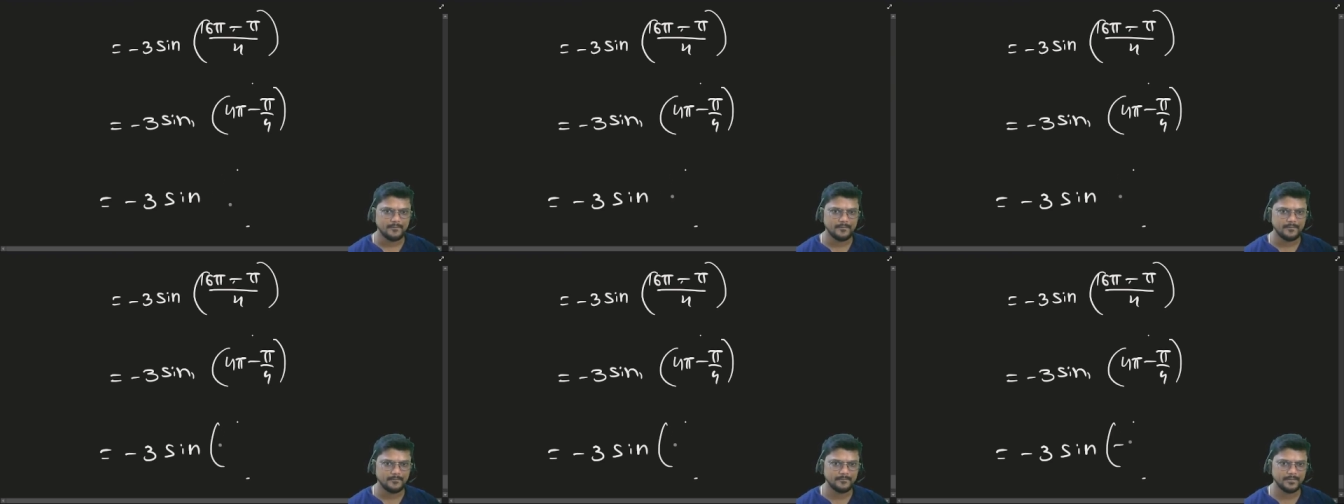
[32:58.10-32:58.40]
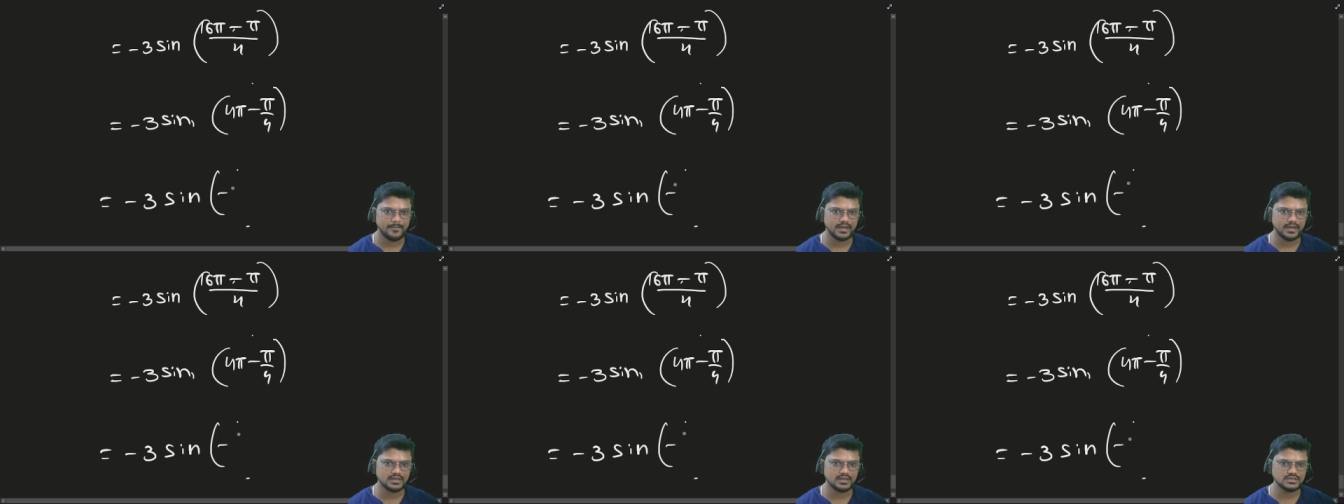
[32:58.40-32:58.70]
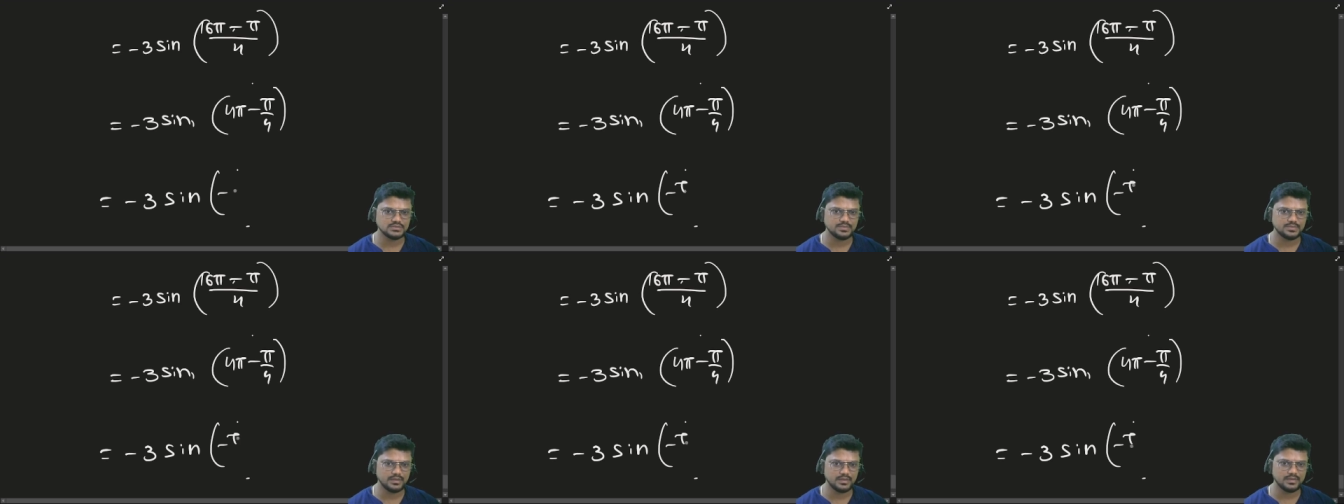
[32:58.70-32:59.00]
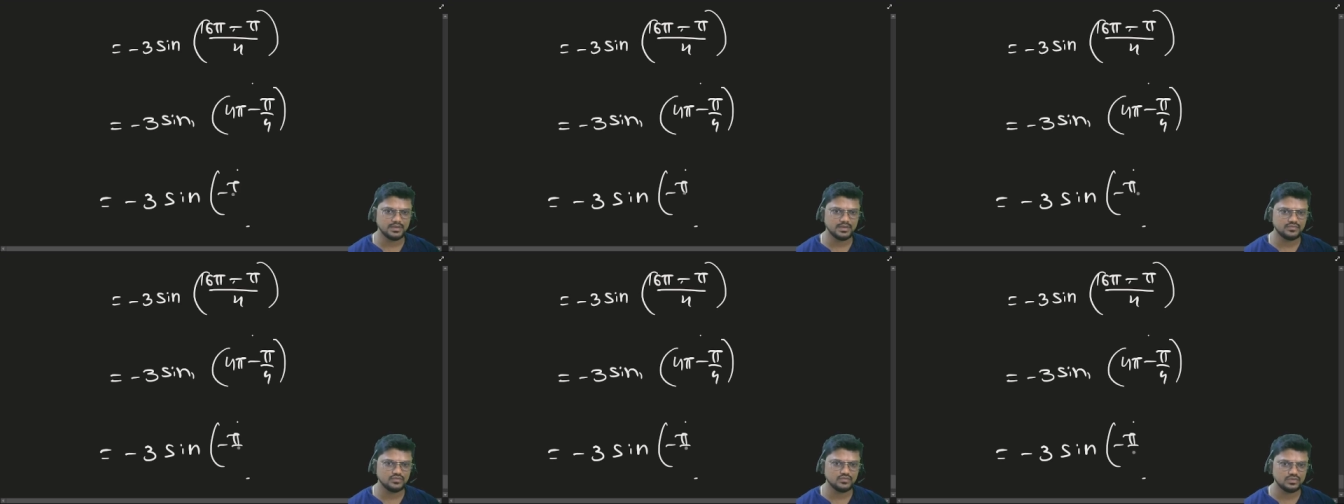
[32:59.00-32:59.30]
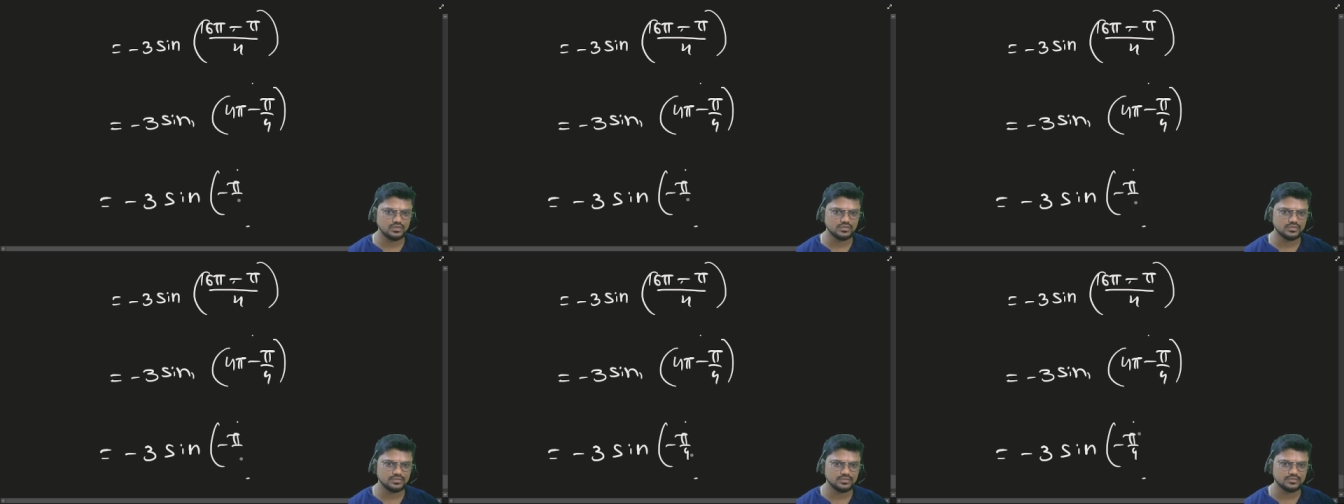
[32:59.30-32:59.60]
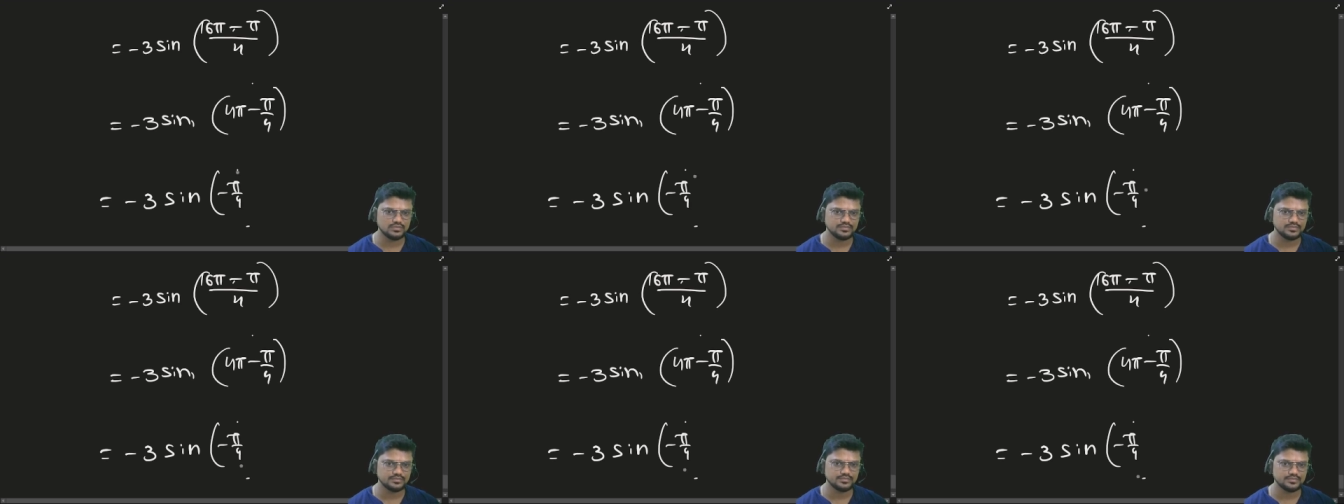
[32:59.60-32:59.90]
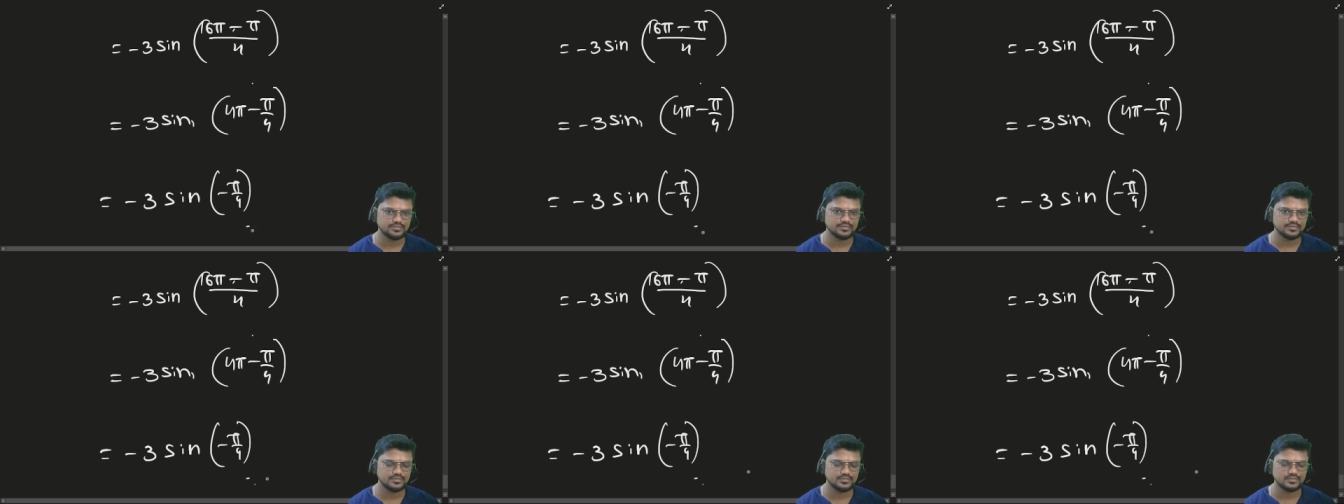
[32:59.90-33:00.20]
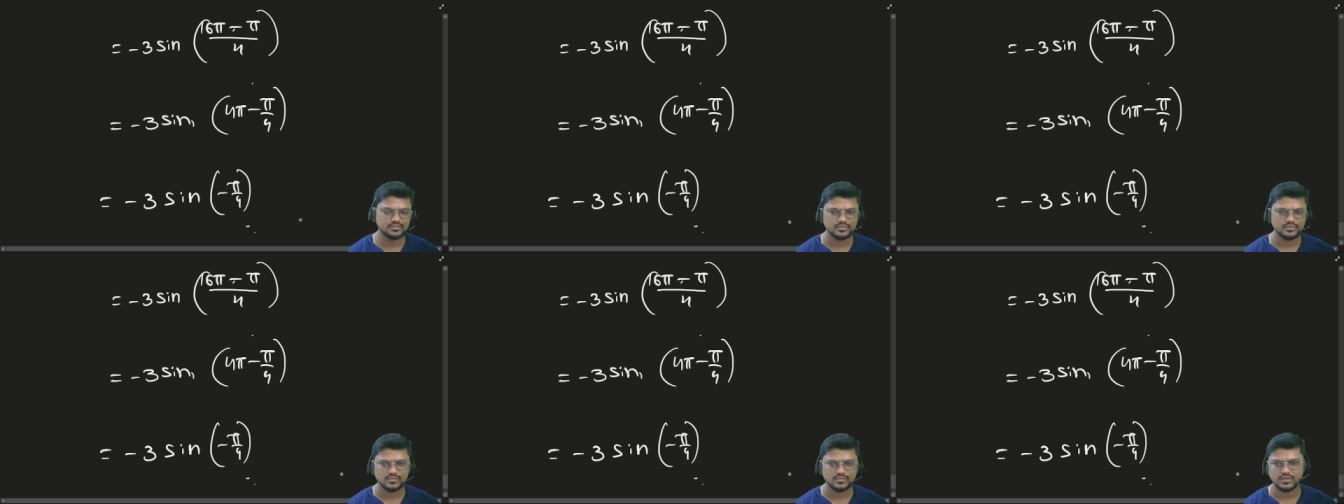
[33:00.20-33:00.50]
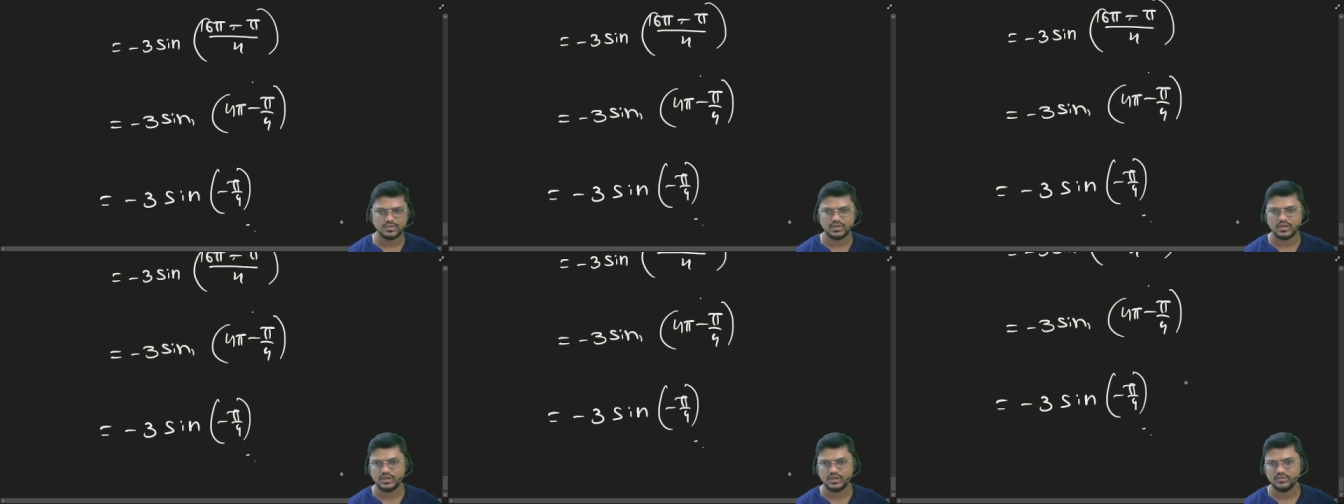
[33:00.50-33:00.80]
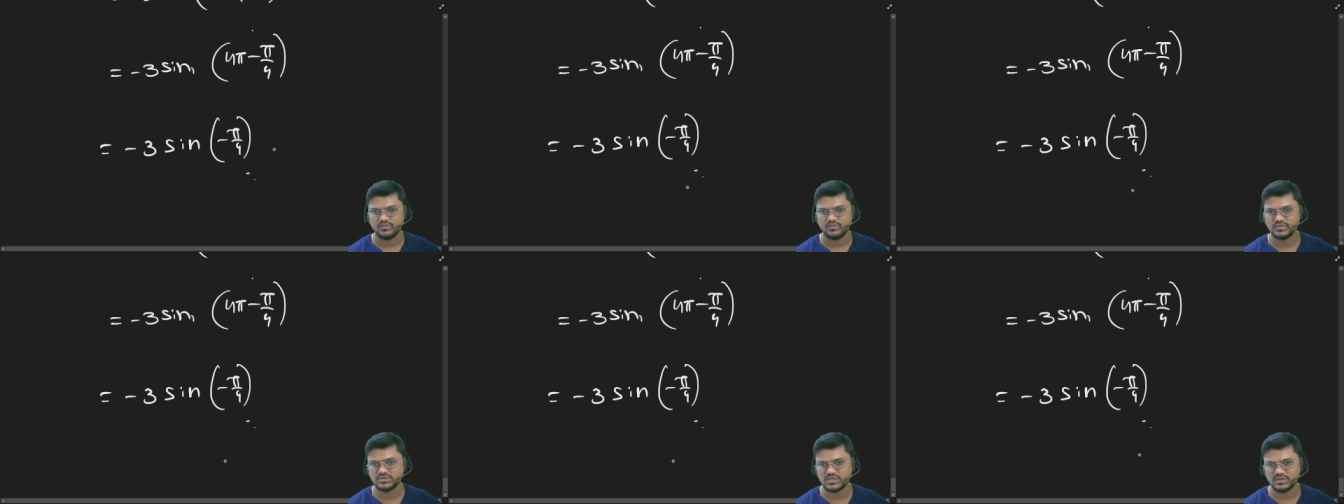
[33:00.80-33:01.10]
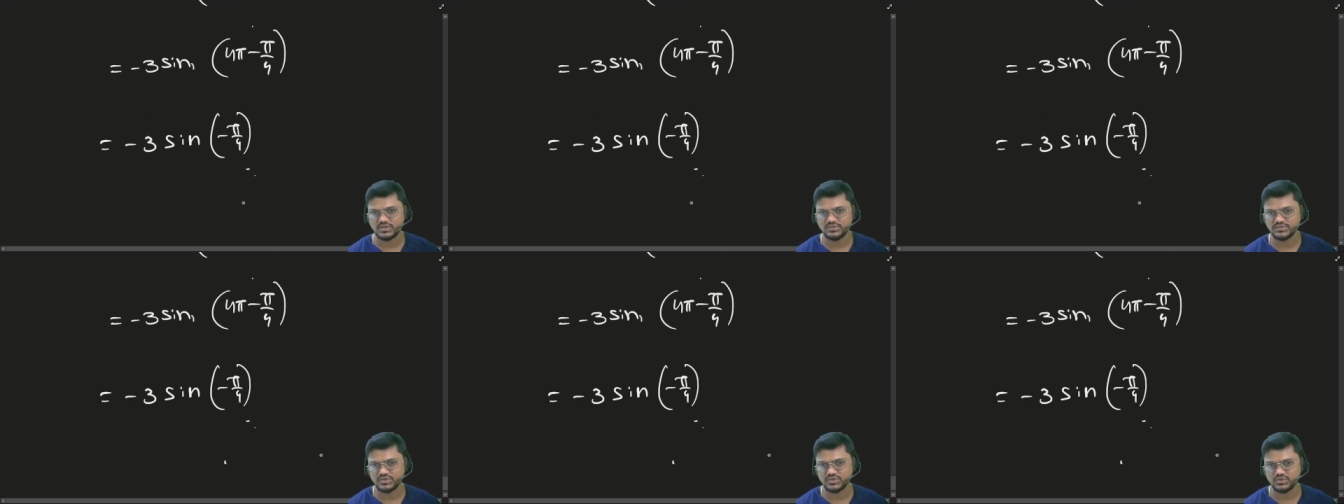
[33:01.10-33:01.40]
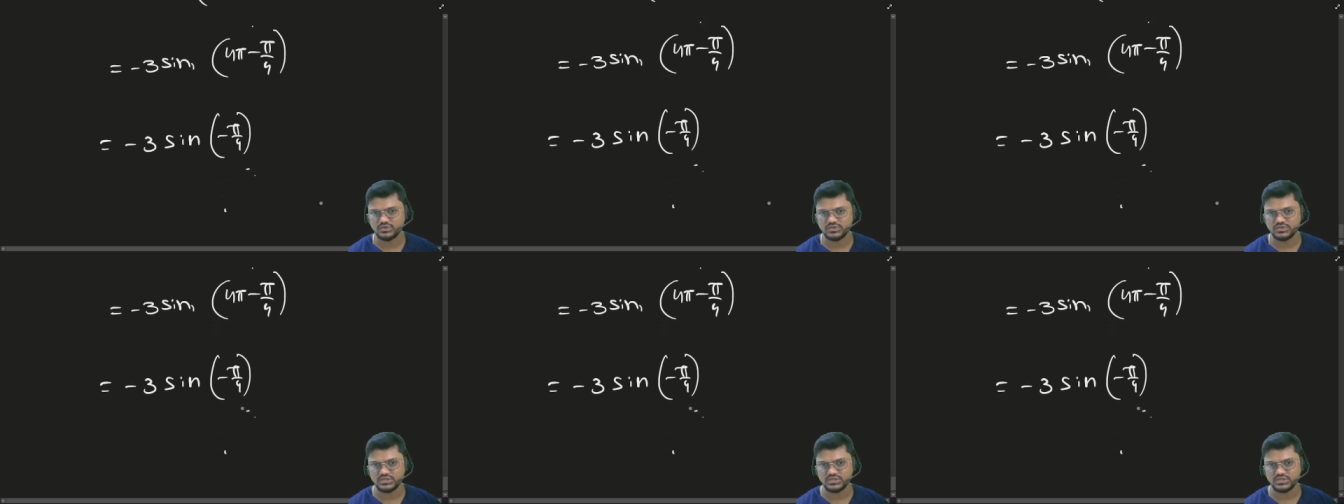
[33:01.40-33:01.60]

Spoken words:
minus pi by 4, which gives you,